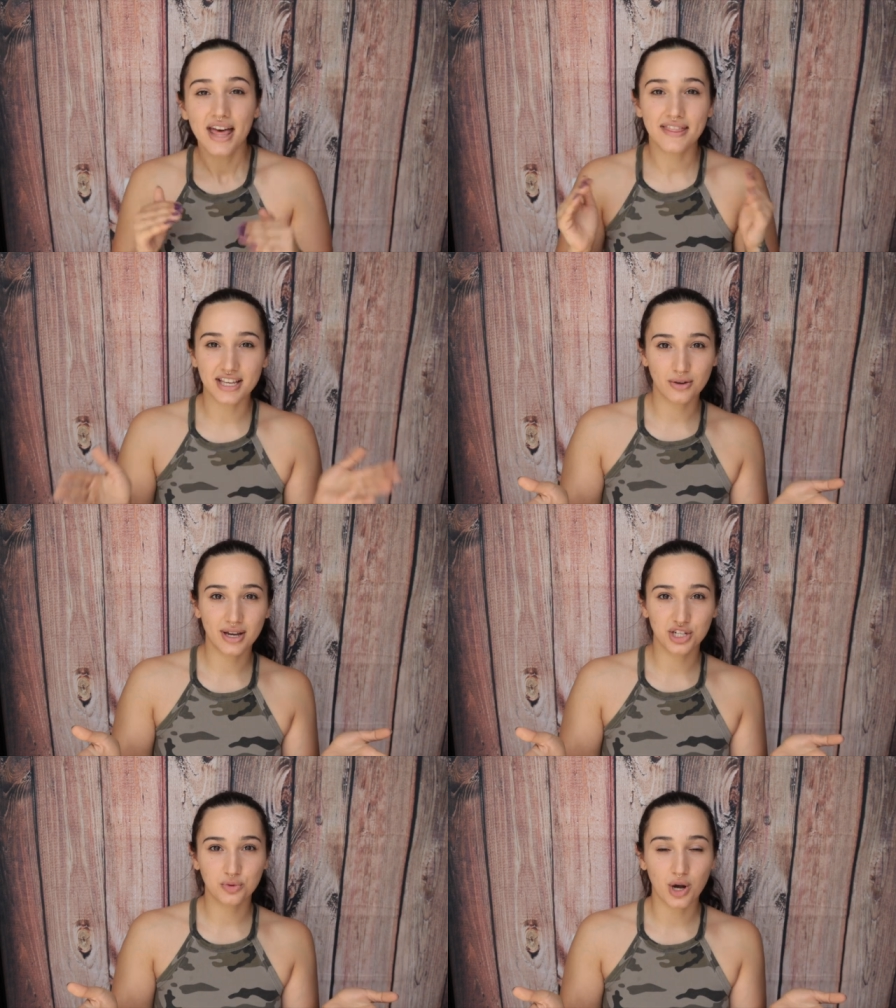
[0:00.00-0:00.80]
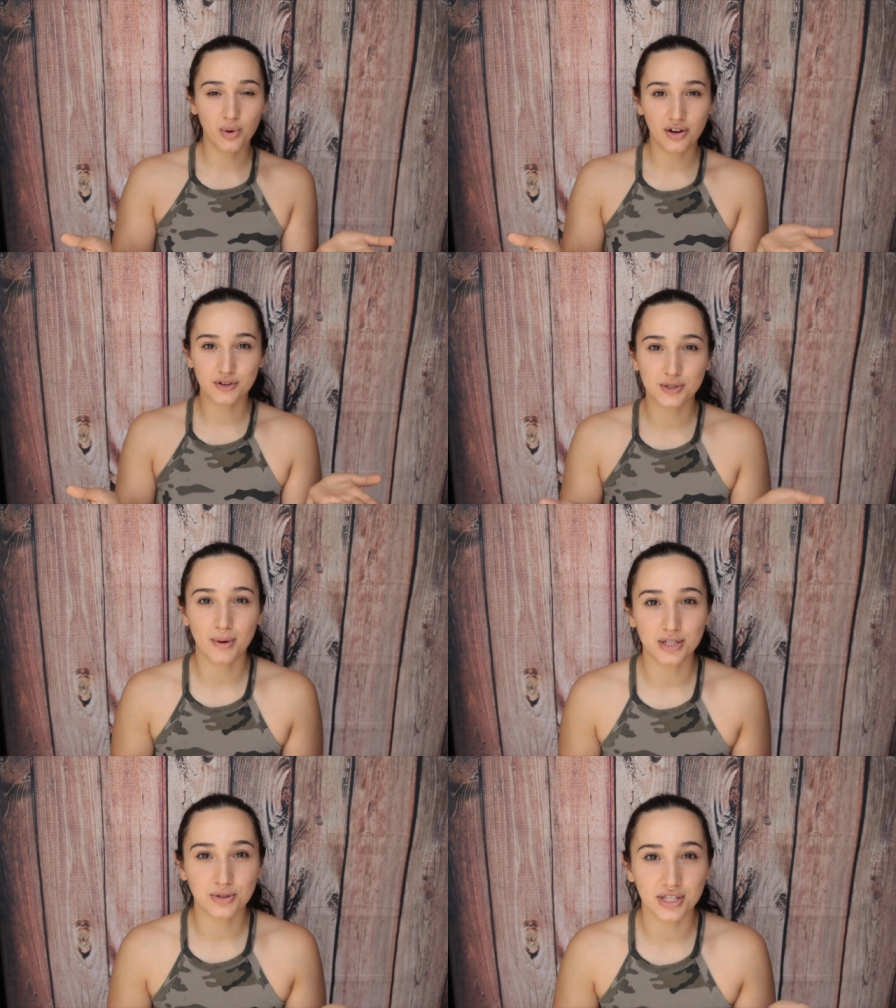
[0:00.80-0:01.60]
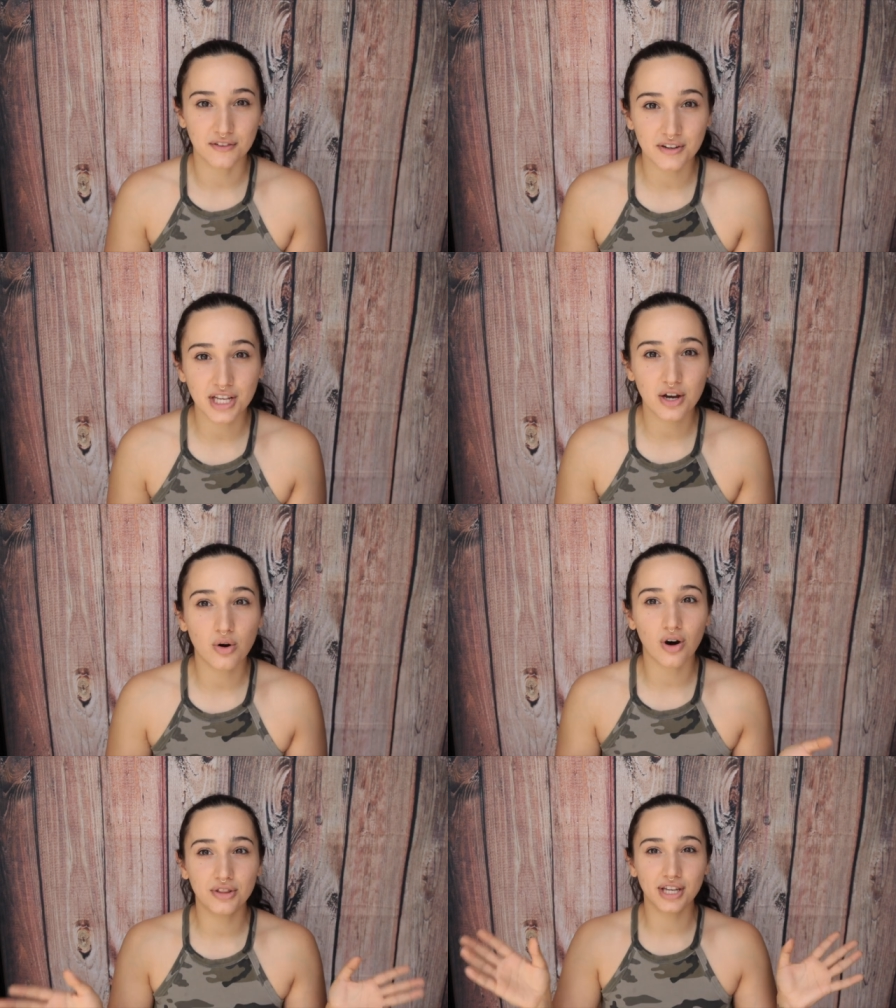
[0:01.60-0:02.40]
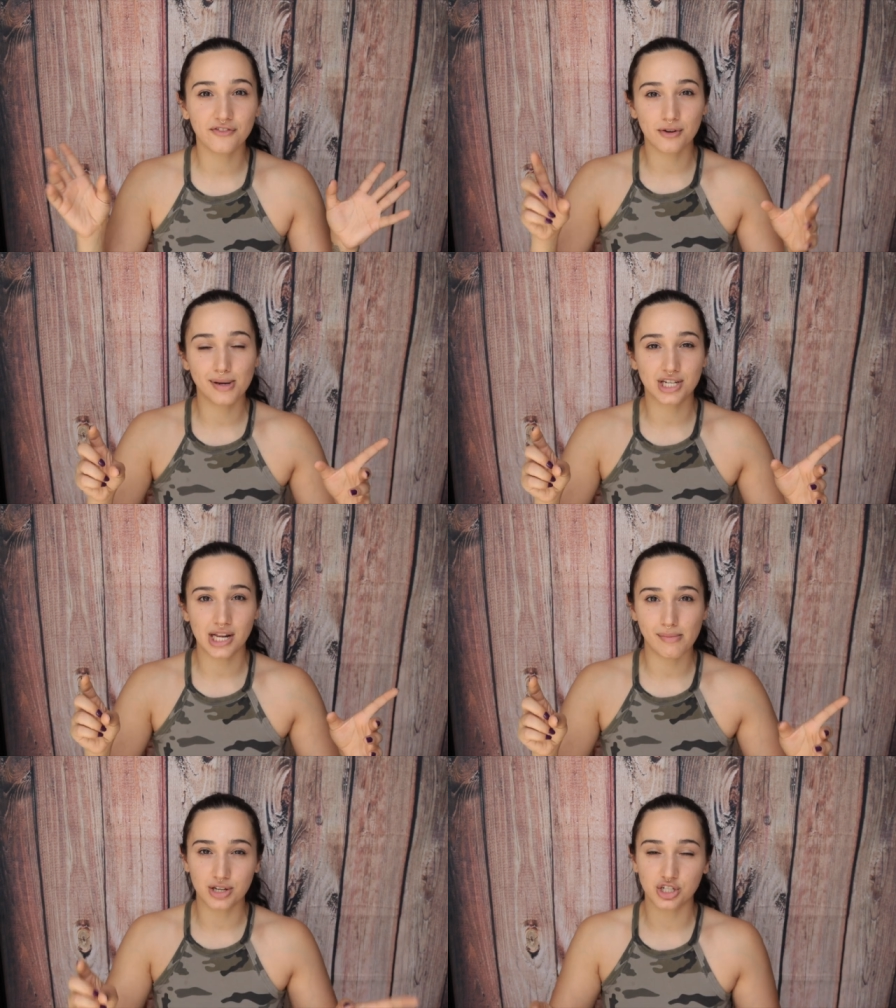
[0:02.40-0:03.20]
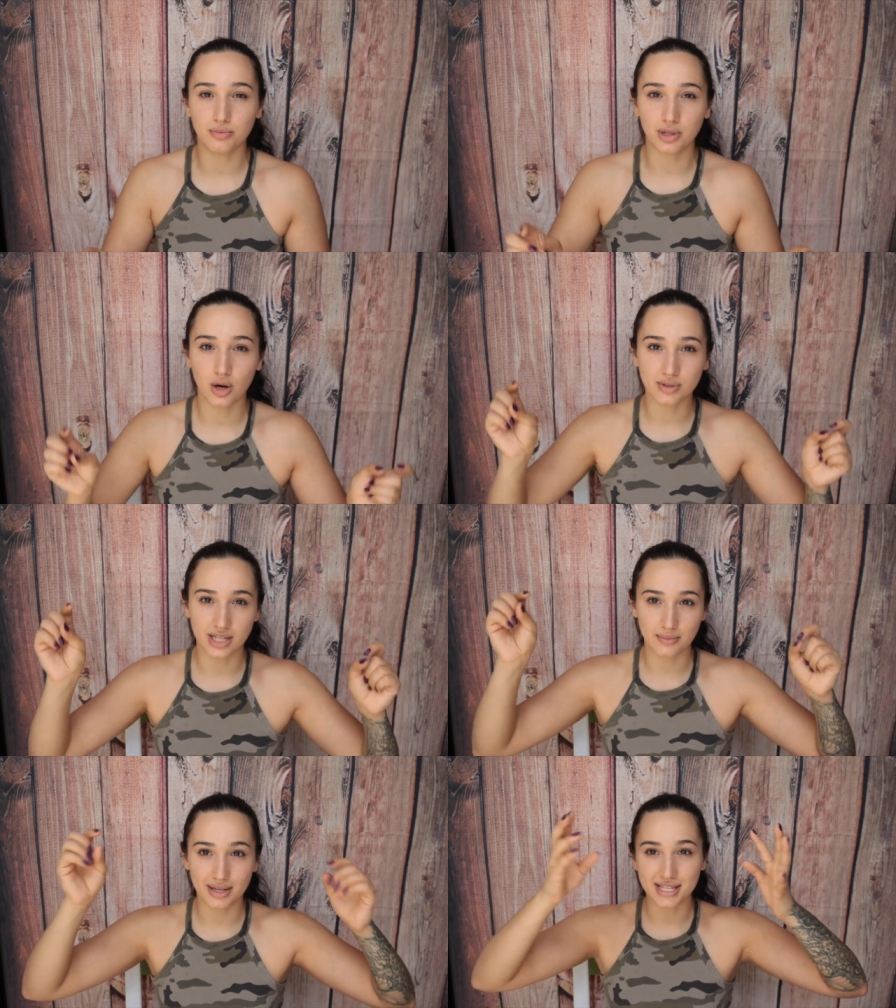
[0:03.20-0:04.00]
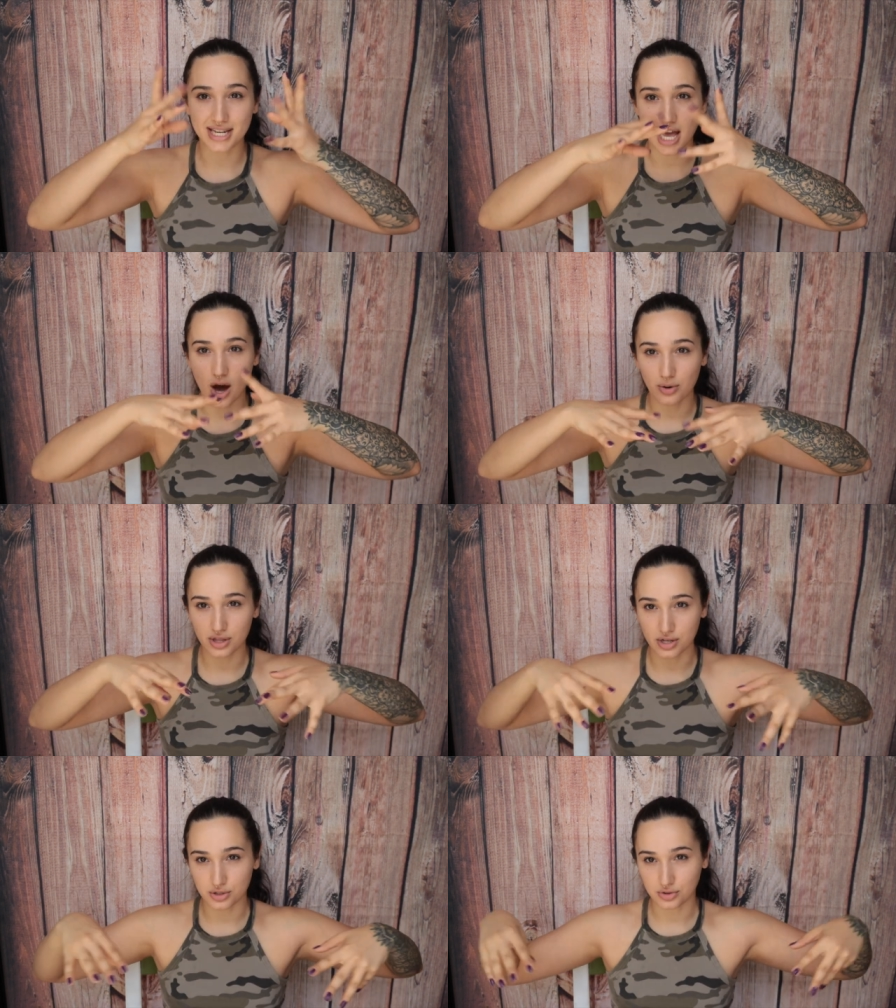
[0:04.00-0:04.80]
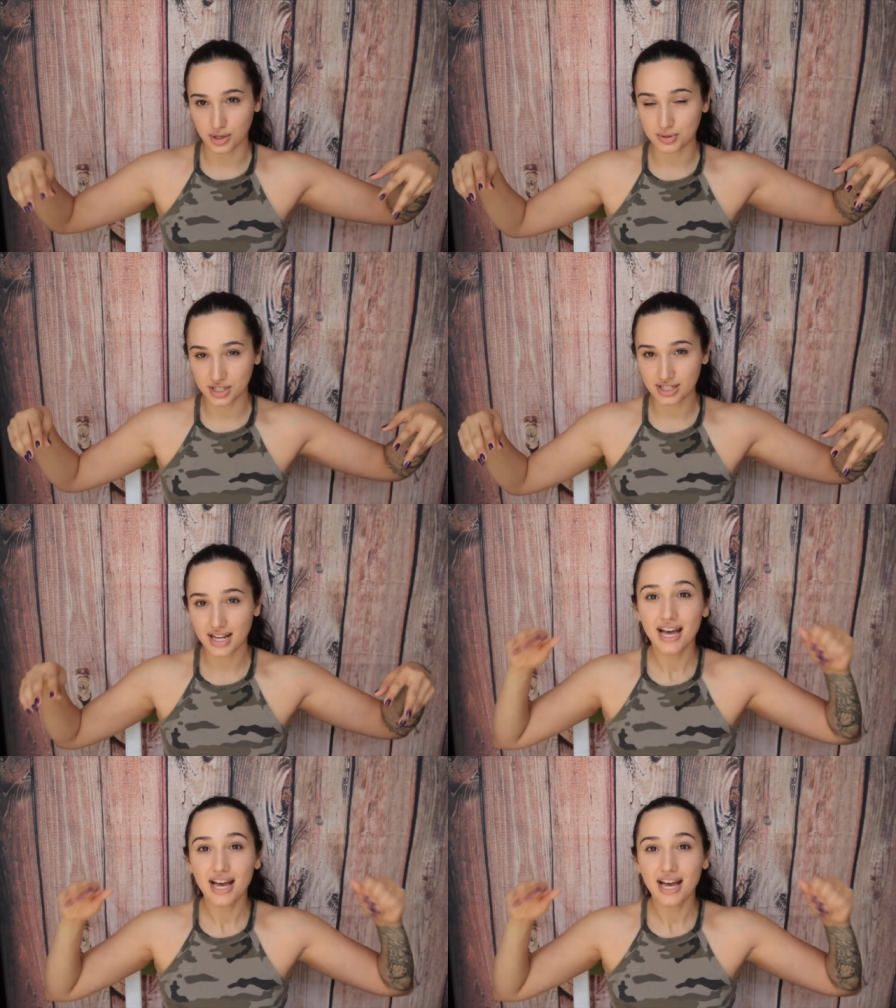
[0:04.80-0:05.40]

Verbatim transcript: Thank you again to Well Well for sponsoring the video. All the information I mentioned below is going to be down in the description.